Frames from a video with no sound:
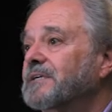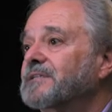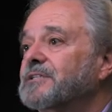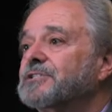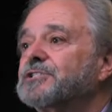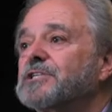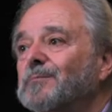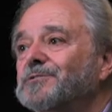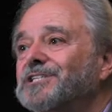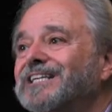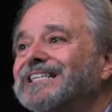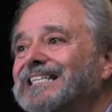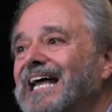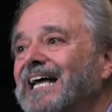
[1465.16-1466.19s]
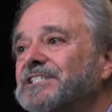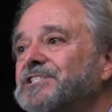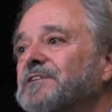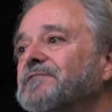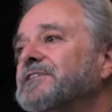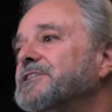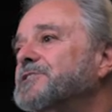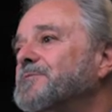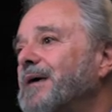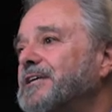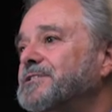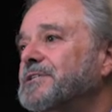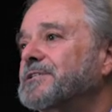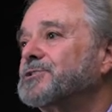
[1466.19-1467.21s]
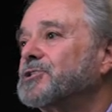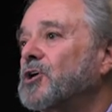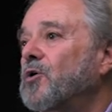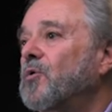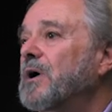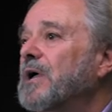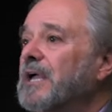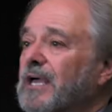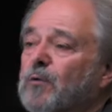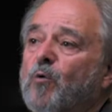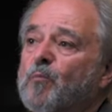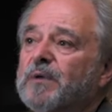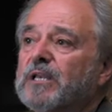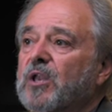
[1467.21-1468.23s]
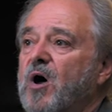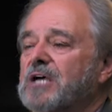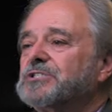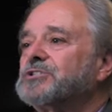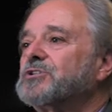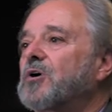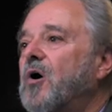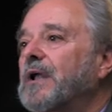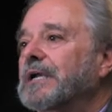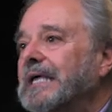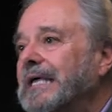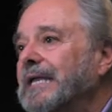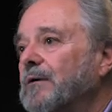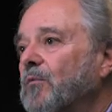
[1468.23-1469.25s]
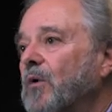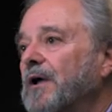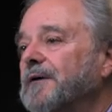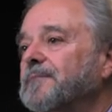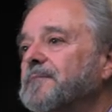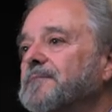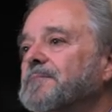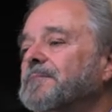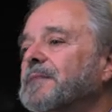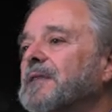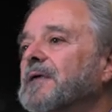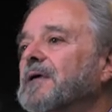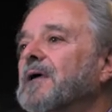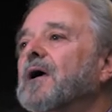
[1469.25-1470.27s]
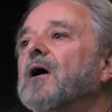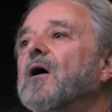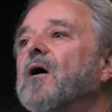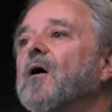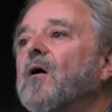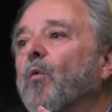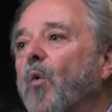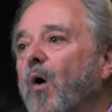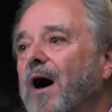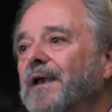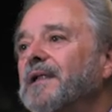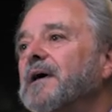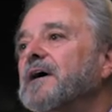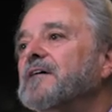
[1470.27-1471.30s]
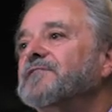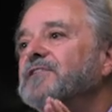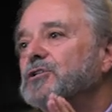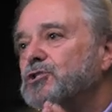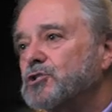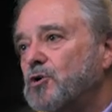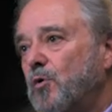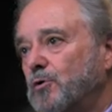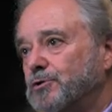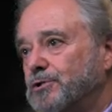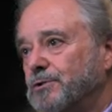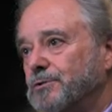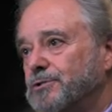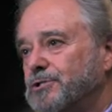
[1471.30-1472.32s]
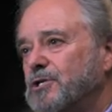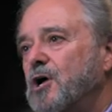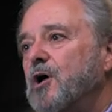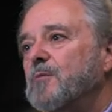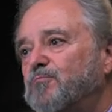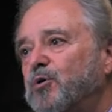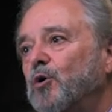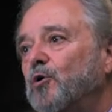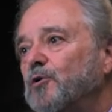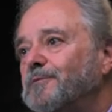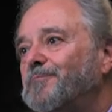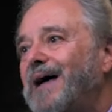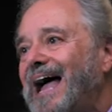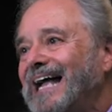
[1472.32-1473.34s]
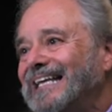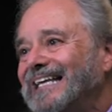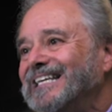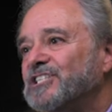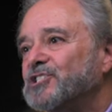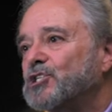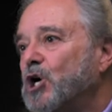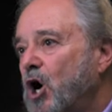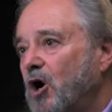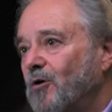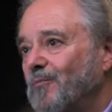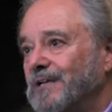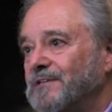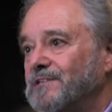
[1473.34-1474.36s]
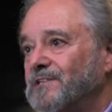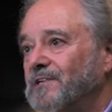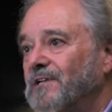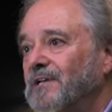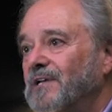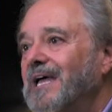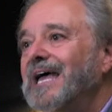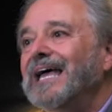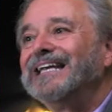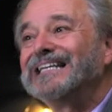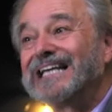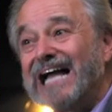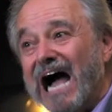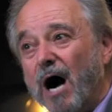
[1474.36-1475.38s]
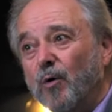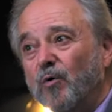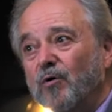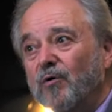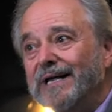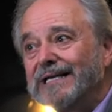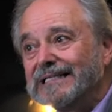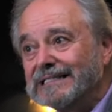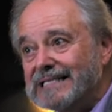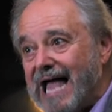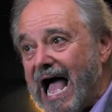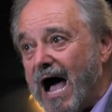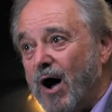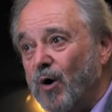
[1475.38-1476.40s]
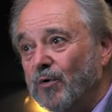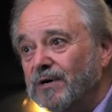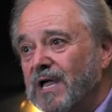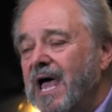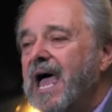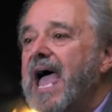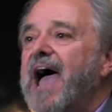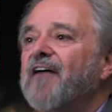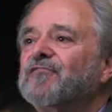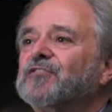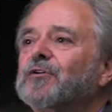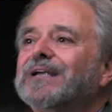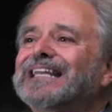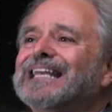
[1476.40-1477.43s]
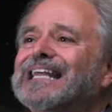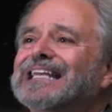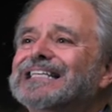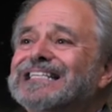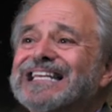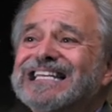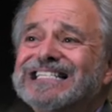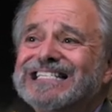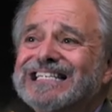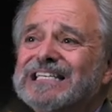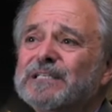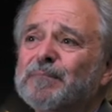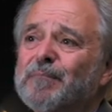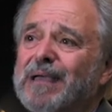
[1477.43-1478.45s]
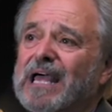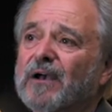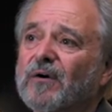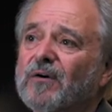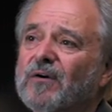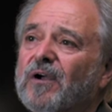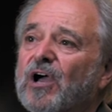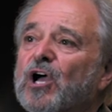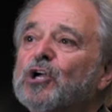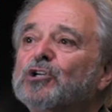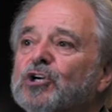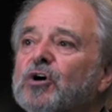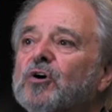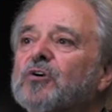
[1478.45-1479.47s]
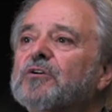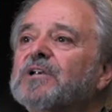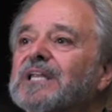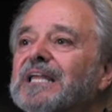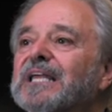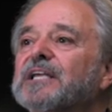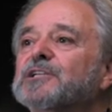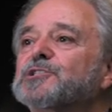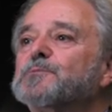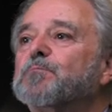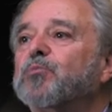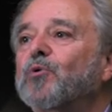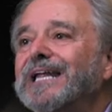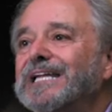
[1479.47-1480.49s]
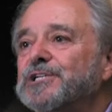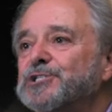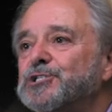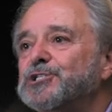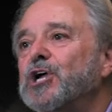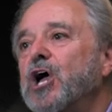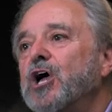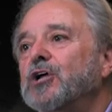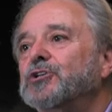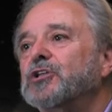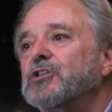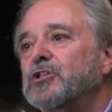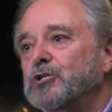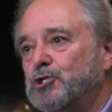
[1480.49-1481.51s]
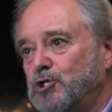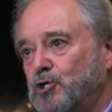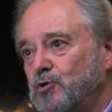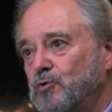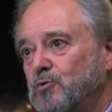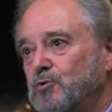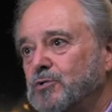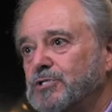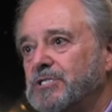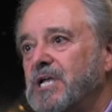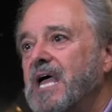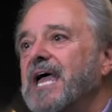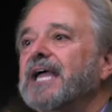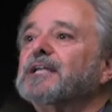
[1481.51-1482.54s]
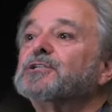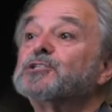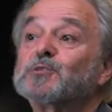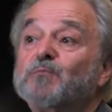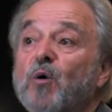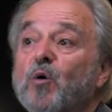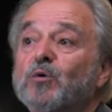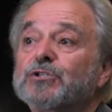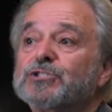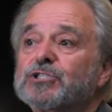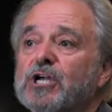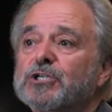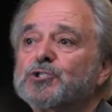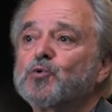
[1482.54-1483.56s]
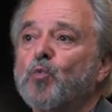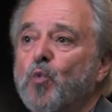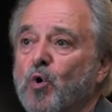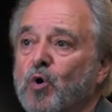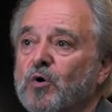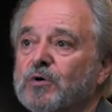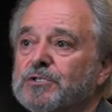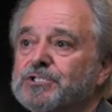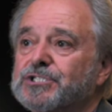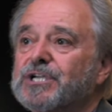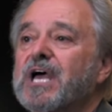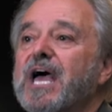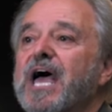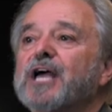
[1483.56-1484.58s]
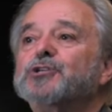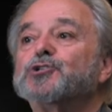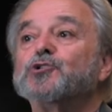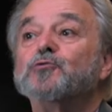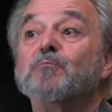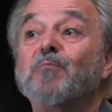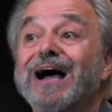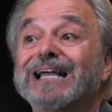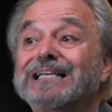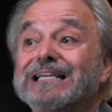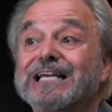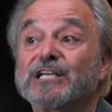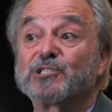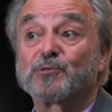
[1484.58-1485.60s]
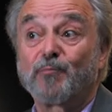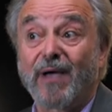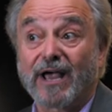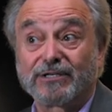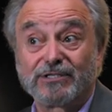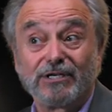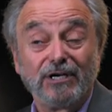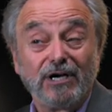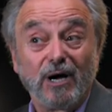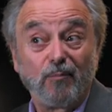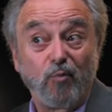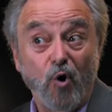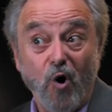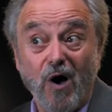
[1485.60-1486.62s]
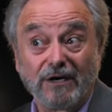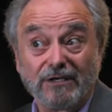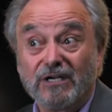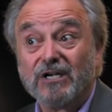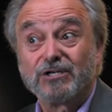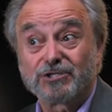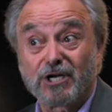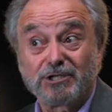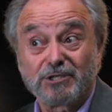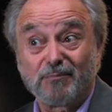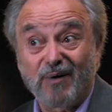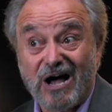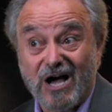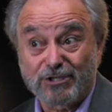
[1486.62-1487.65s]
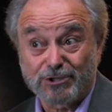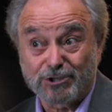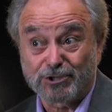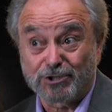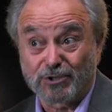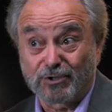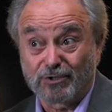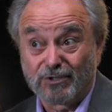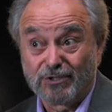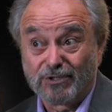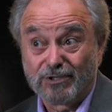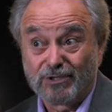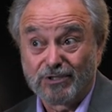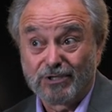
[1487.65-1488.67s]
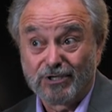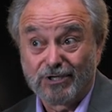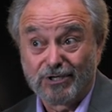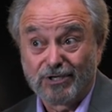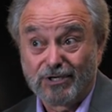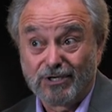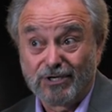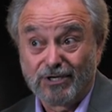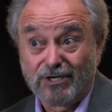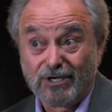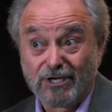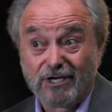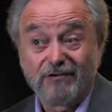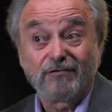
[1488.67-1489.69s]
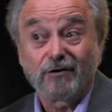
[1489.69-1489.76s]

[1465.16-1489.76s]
the subject text of this message so it won't be lost on anyone. One of the soldiers pulled back his garment and cowering down after an indecent manner, turned his breech to the Jews and spoke such words as you might expect upon such a posture. If